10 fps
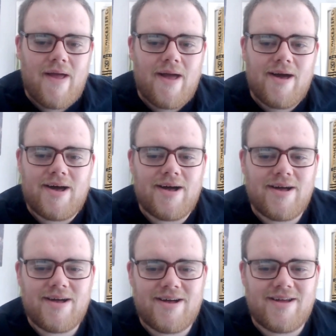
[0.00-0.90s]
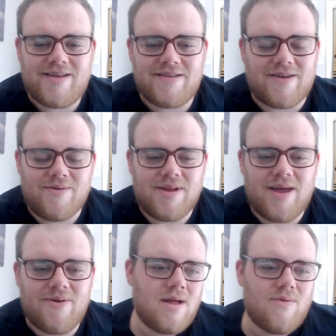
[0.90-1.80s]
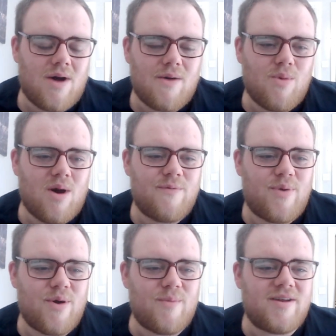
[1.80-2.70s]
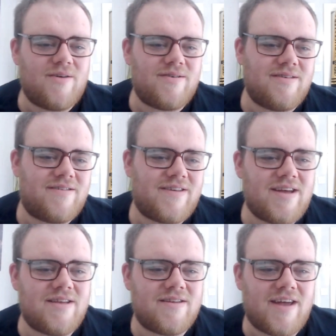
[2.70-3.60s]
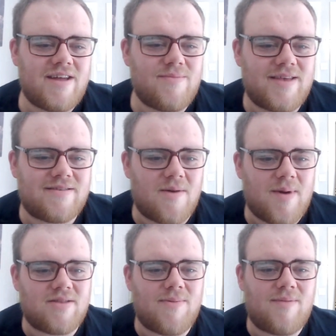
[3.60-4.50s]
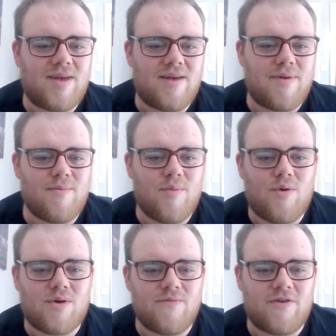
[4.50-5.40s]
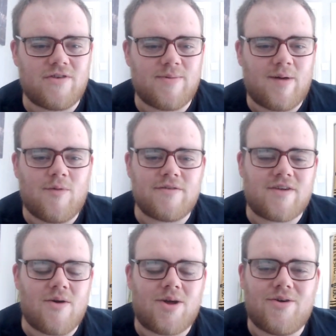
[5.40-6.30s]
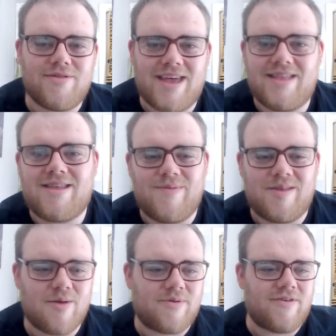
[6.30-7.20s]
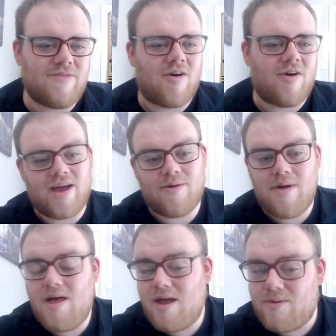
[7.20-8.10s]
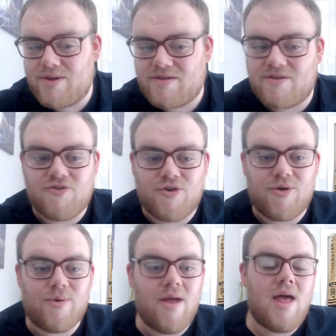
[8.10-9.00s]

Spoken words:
I don't know. What I've put in my notes is Shane and Miz come out to make me a bit more confused about what's going on in WWE right now, which is true.